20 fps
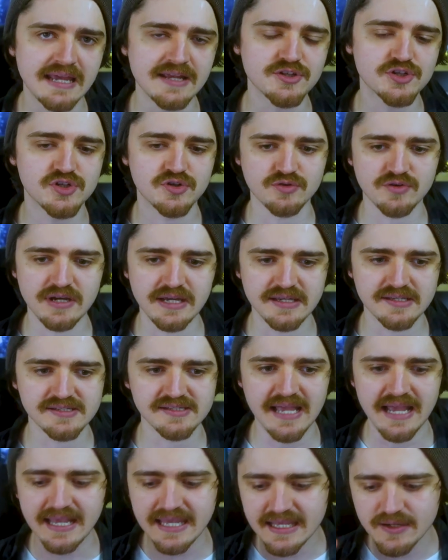nature is
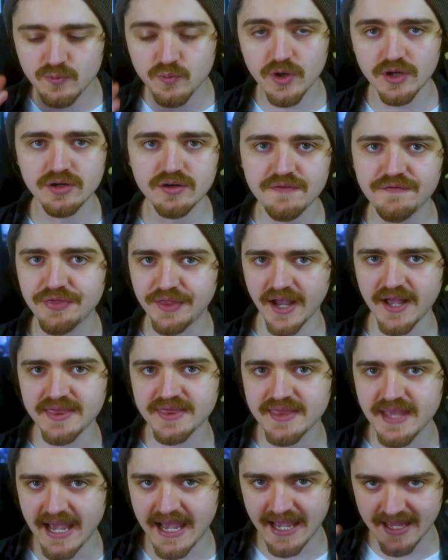that he would have
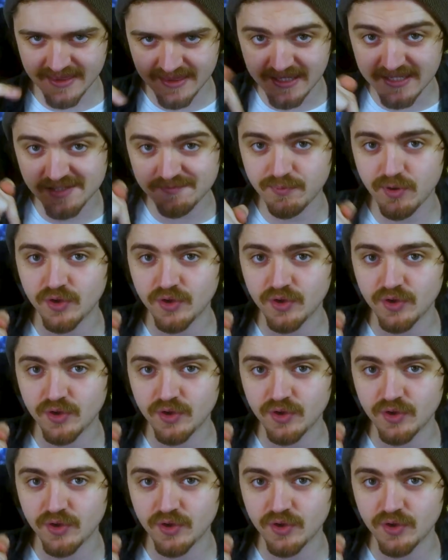done that at this